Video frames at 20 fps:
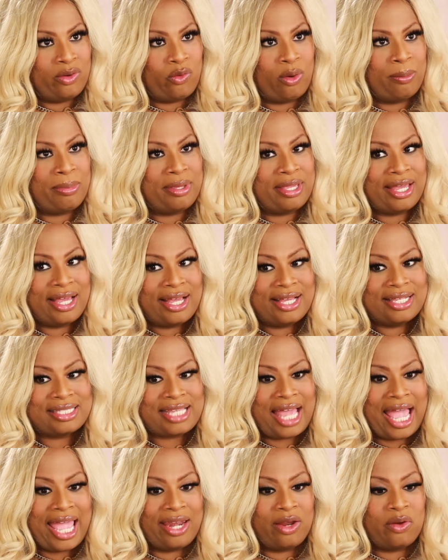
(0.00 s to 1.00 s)
or because
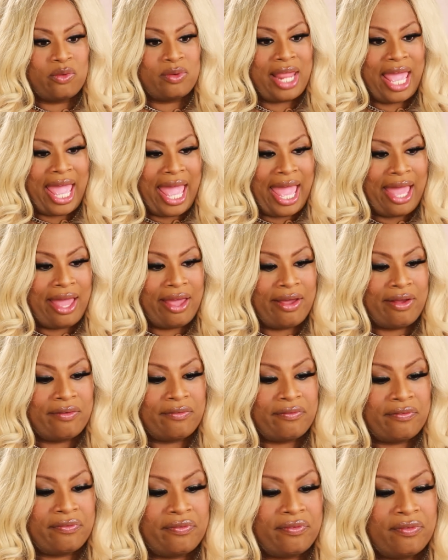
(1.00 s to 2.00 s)
I don't
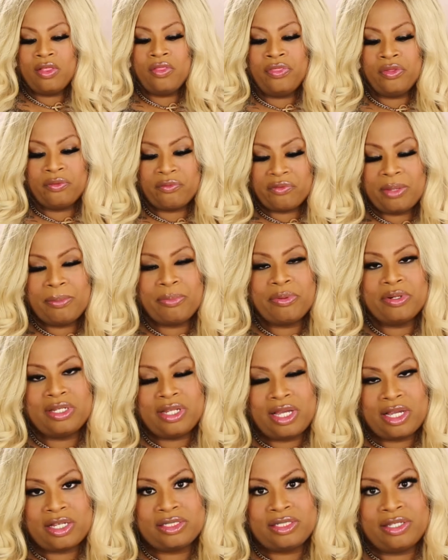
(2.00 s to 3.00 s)
have the
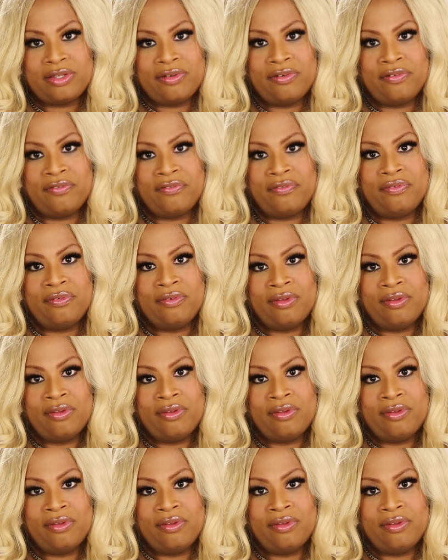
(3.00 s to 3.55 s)
reproductive